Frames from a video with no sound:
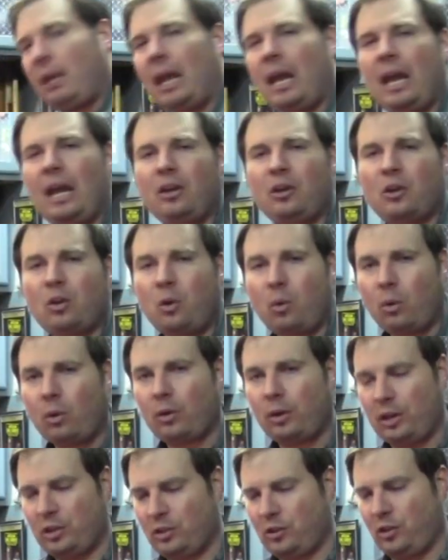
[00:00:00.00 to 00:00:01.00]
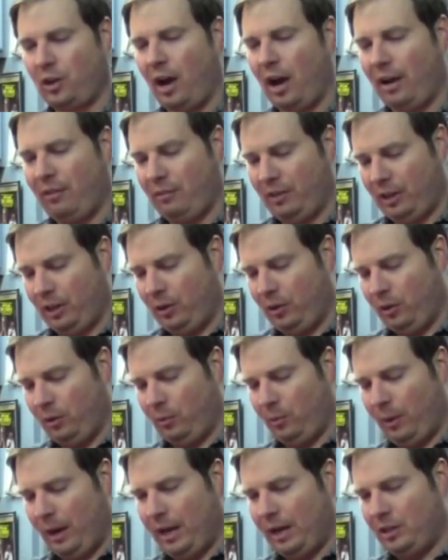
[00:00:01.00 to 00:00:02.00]
and your 1/4 inch drive in a
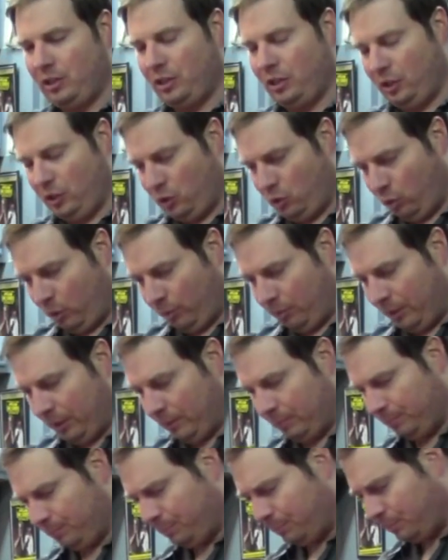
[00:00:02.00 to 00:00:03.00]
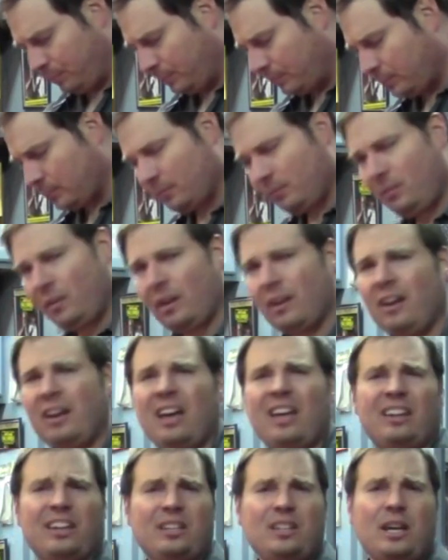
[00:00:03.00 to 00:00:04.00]
good range and assortment.
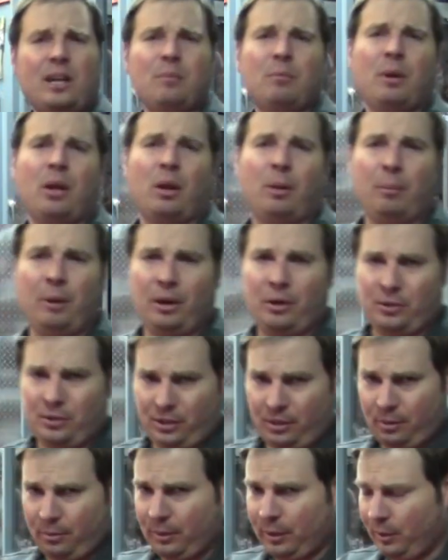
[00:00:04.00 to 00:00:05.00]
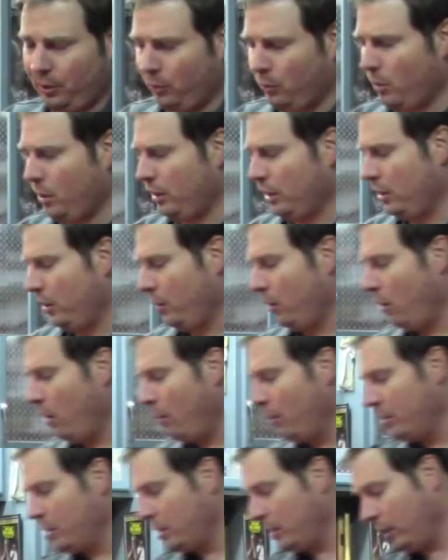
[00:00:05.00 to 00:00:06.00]
The 10mm is going to be the one that you're
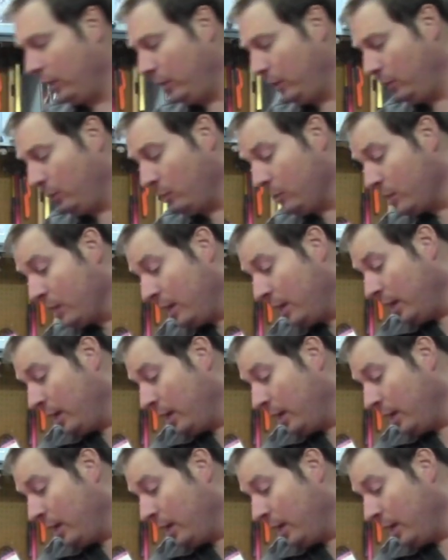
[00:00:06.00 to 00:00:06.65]
always going to use